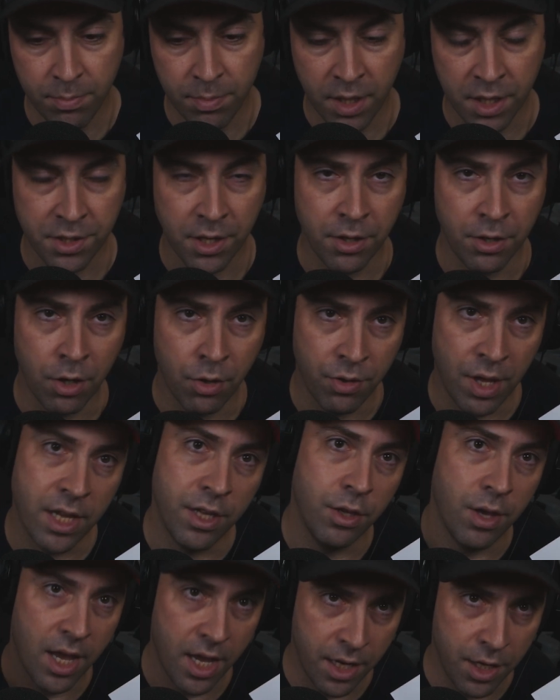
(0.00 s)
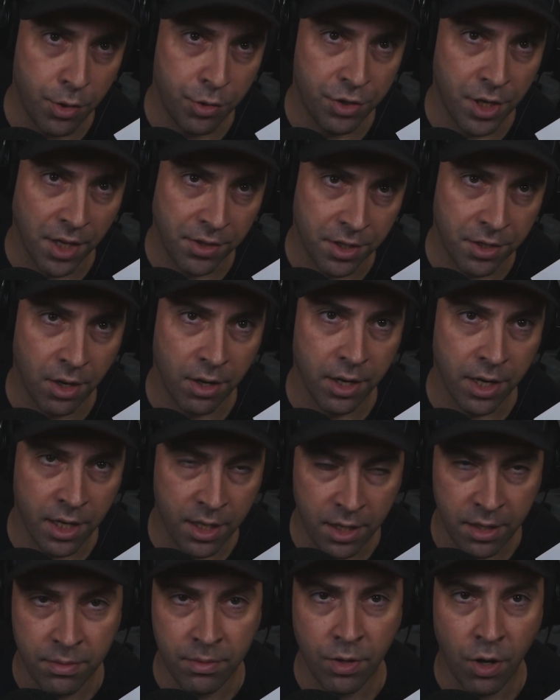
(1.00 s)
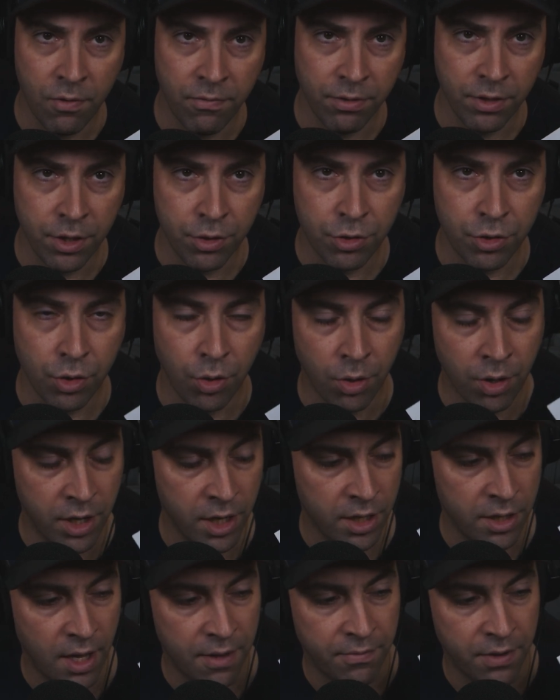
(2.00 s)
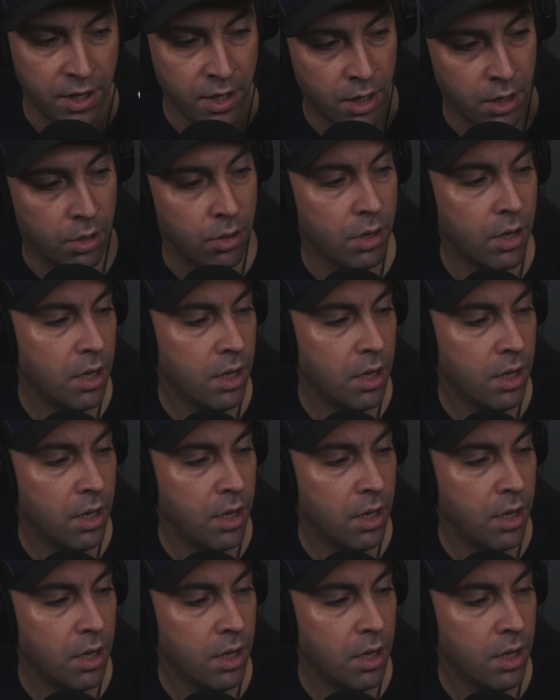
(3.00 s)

because I'll know that A, you shot the target, and hopefully you score it in that video,